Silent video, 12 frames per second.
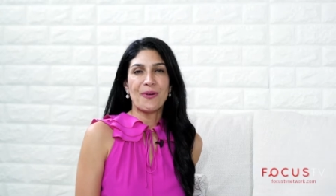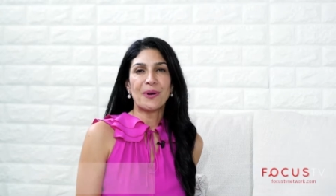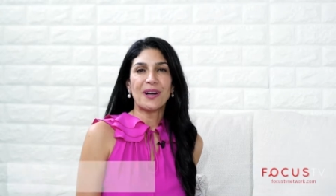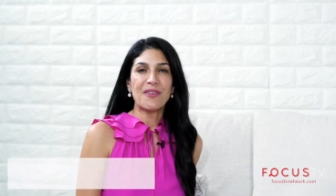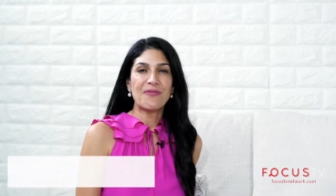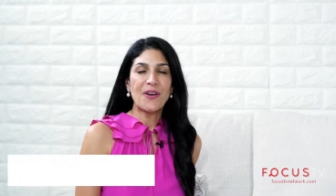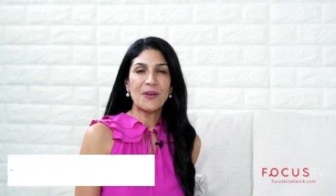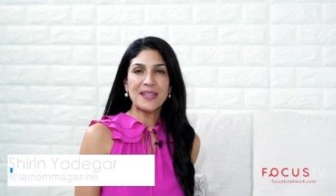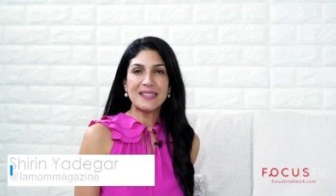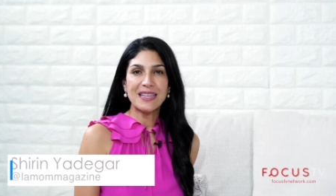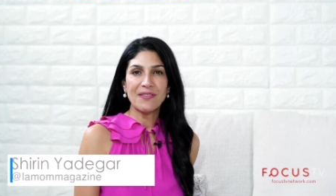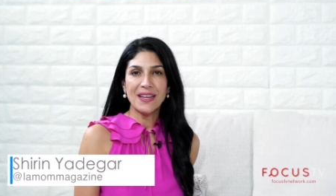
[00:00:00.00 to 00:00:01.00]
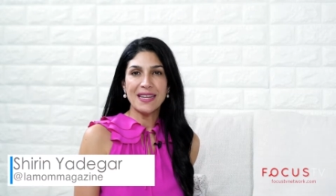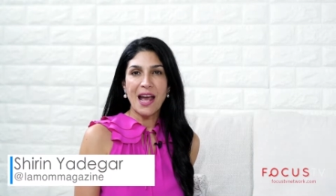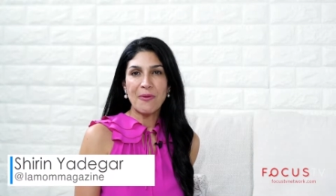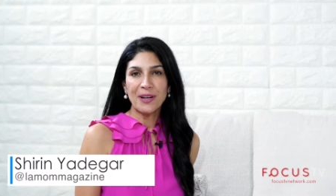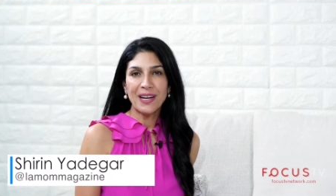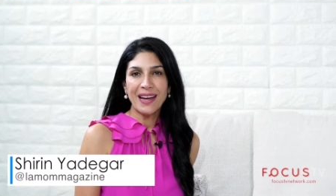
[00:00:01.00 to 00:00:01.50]
We're at Focus TV
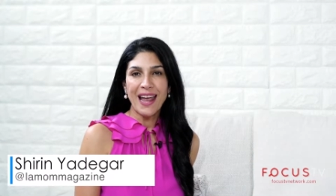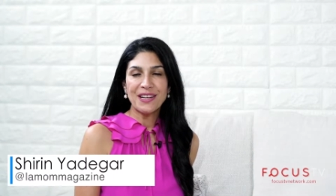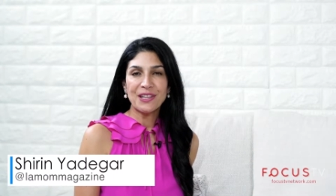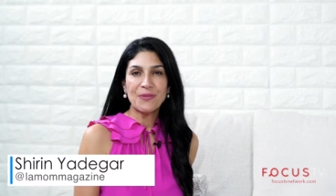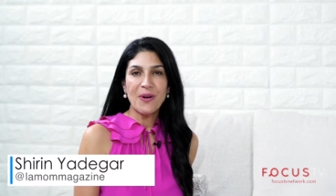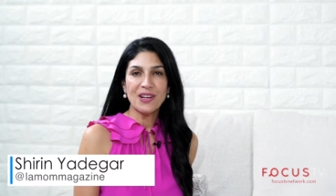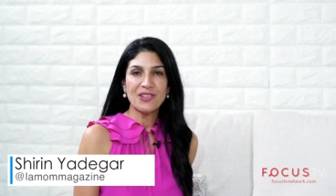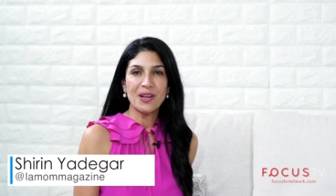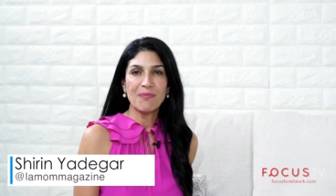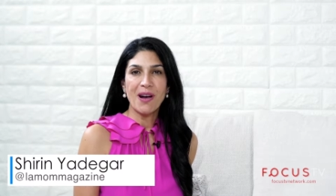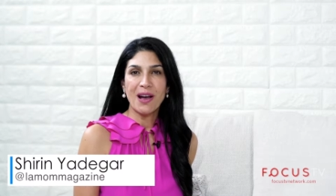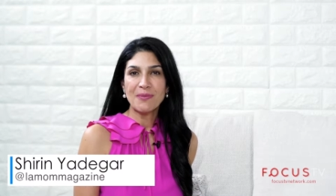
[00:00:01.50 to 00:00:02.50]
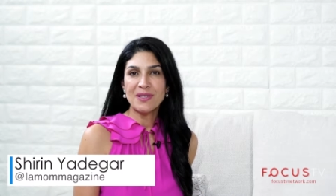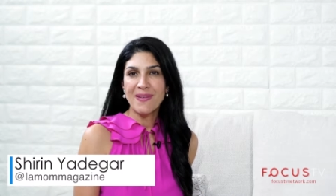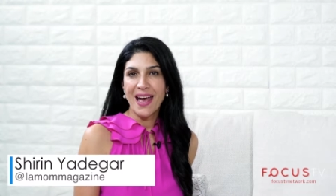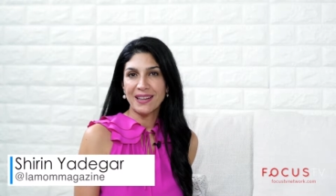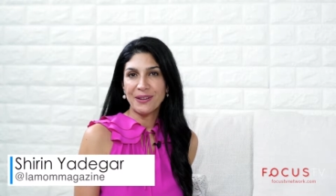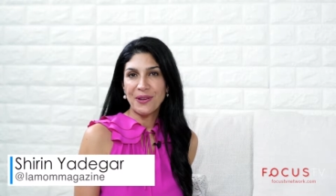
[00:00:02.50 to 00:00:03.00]
Network, and you're watching Moms
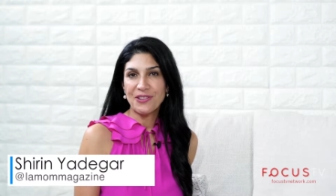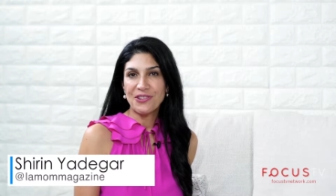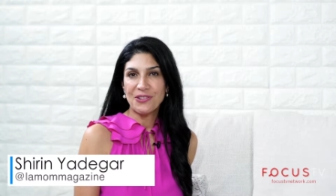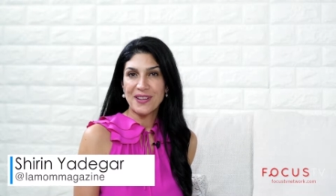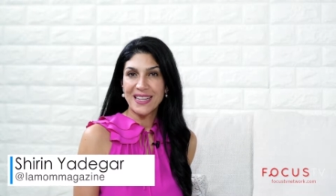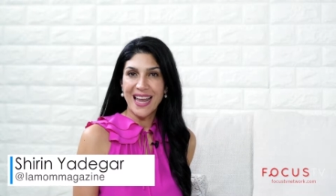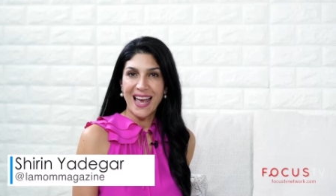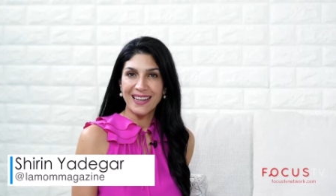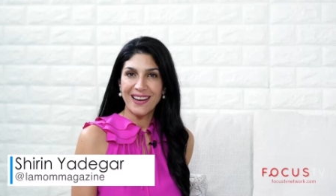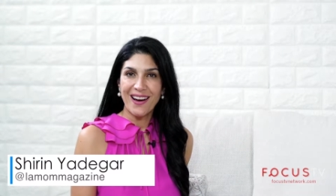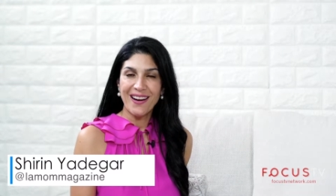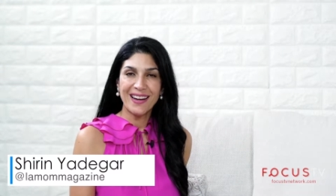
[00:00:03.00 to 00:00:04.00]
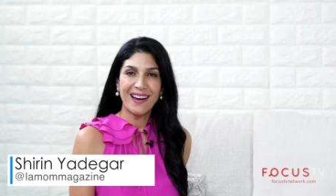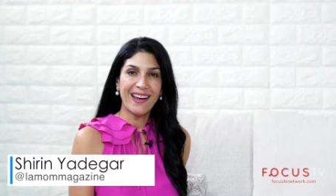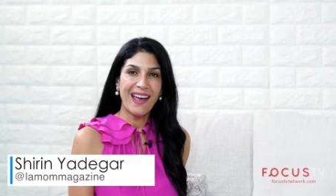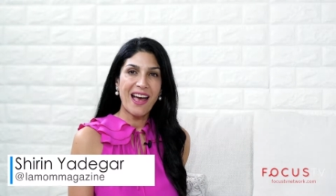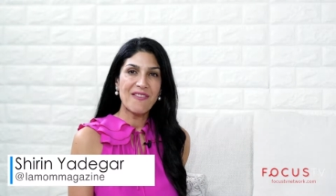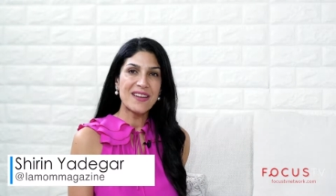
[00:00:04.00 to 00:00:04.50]
Matter with Shirin Yadigar, and
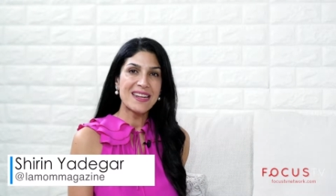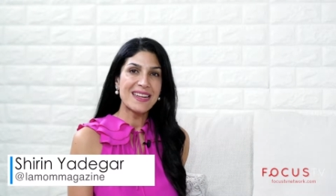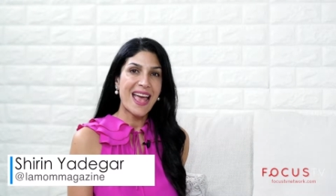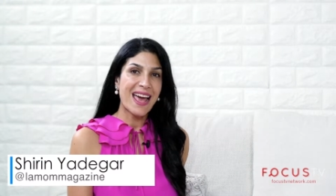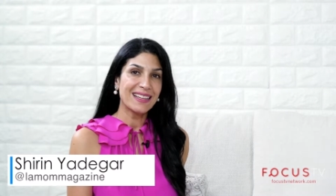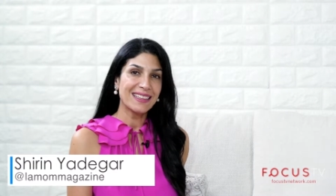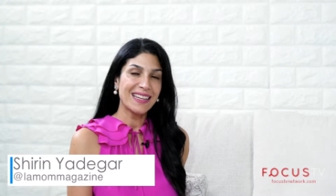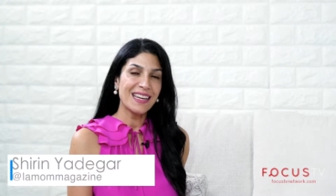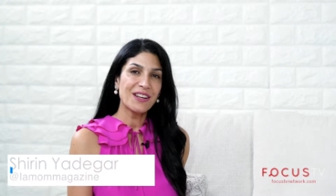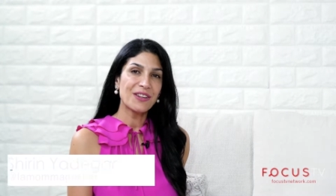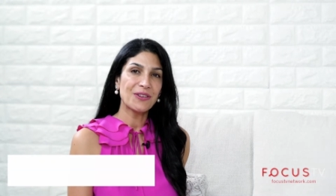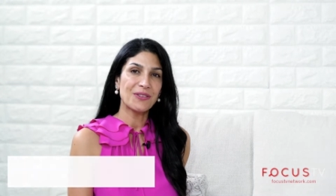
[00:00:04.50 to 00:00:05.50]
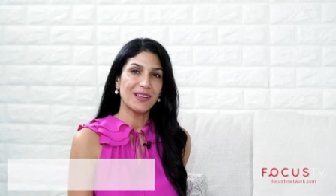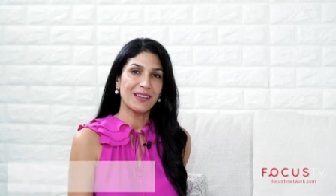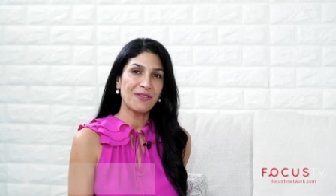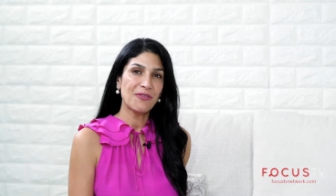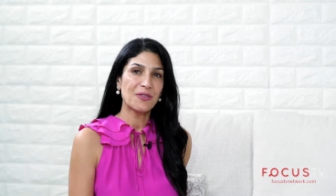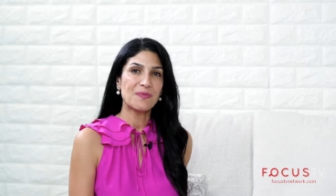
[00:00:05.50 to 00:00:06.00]
I have Natalie
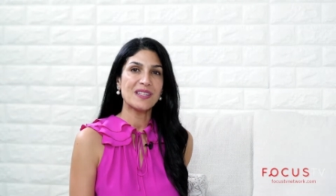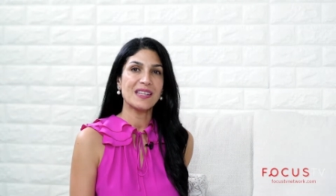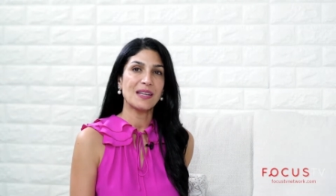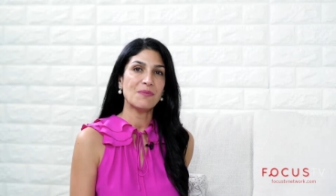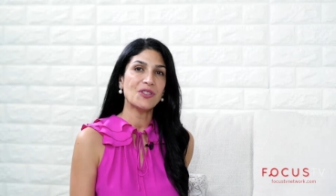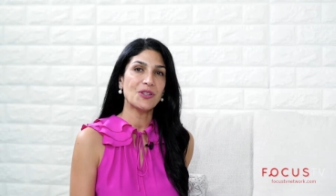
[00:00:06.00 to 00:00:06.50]
Kunin from Team